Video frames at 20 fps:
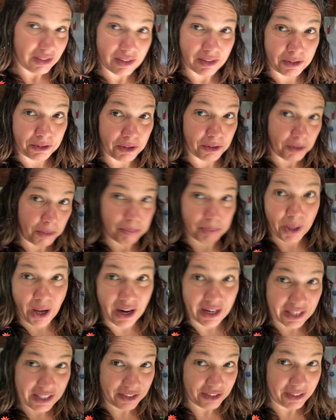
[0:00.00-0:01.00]
there's no
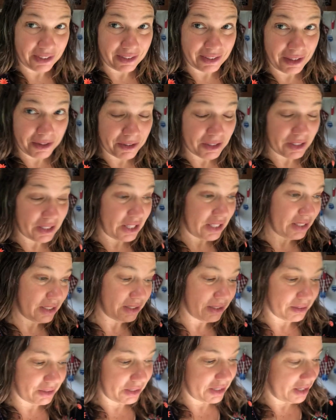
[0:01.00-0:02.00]
blockages going on,
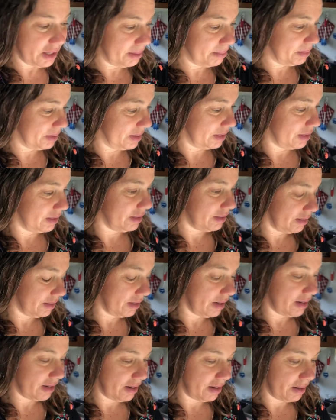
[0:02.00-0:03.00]
so it keeps
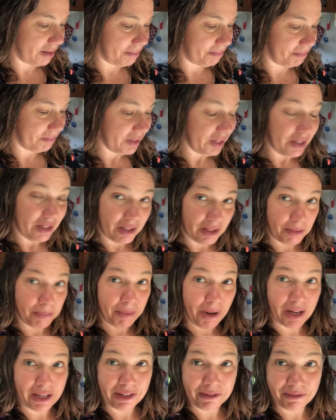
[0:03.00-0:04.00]
um, the
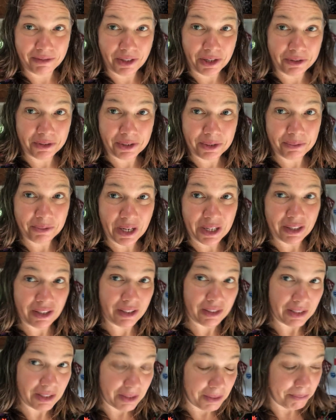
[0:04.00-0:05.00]
body flowing
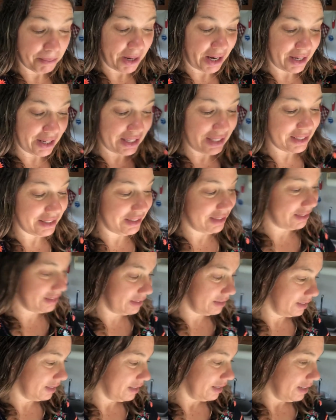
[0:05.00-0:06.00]
well and the mind
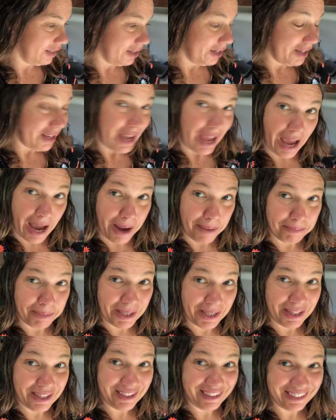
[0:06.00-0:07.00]

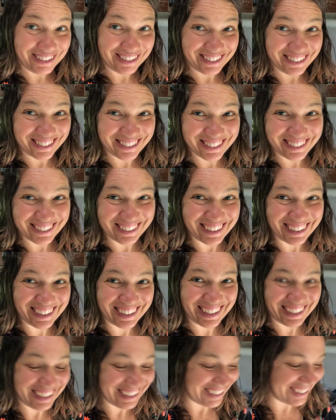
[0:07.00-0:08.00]
happy.
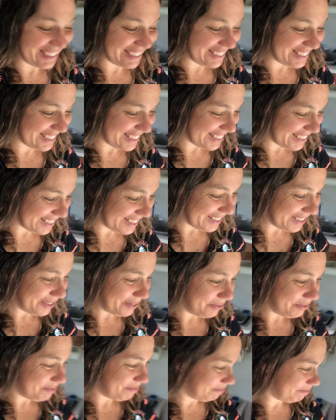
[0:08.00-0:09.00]
And
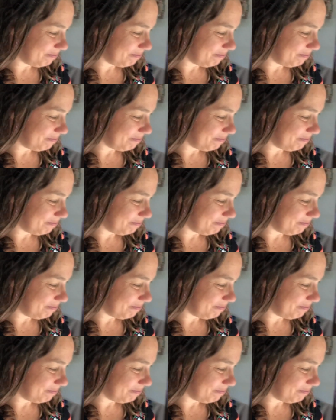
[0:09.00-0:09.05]
um,